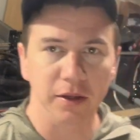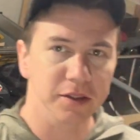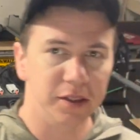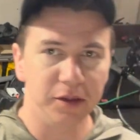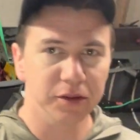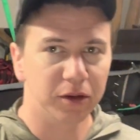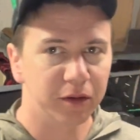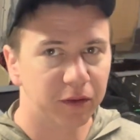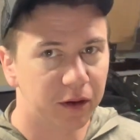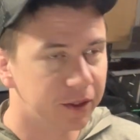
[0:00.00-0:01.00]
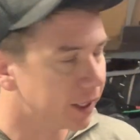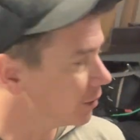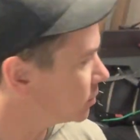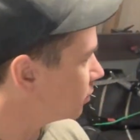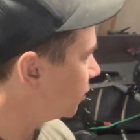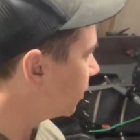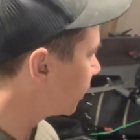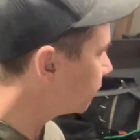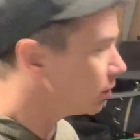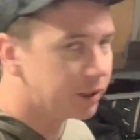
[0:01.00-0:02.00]
This canoe's already fallen down, so I'm not
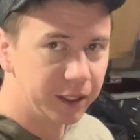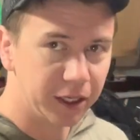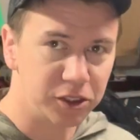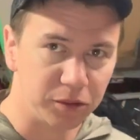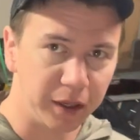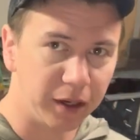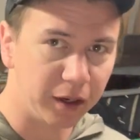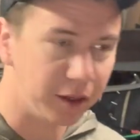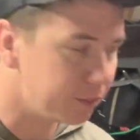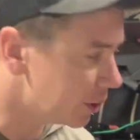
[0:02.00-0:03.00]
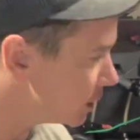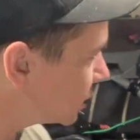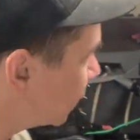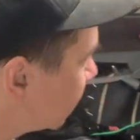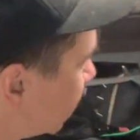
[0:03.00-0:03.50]
going to put any extra weight on it. But